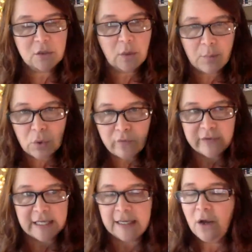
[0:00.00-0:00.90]
a
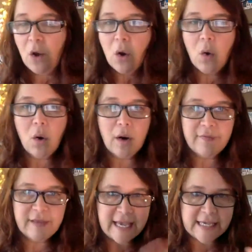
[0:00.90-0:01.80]
movie, Or in
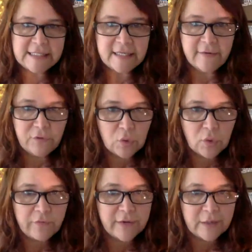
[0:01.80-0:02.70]
the case of
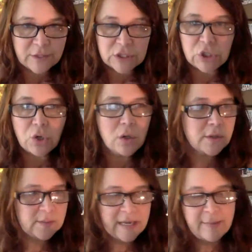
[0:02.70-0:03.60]
your friend with the
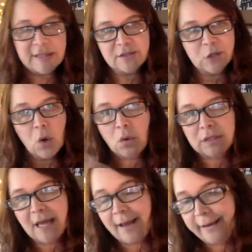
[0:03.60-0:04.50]
turtles, maybe there's a whole
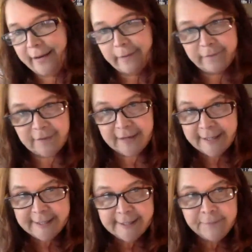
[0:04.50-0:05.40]
line of
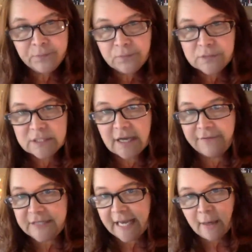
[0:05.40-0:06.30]

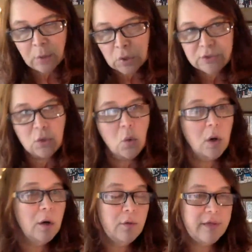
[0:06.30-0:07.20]
stuffed animals,
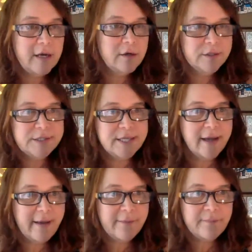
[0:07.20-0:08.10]
or there's
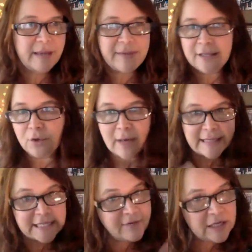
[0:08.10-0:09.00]
maybe little
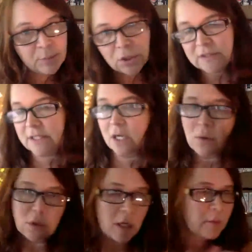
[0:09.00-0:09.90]
activity books that
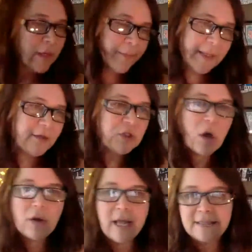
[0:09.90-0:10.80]
go along. I mean, there's
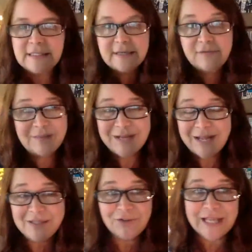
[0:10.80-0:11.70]
all kinds of stuff. Sometimes there's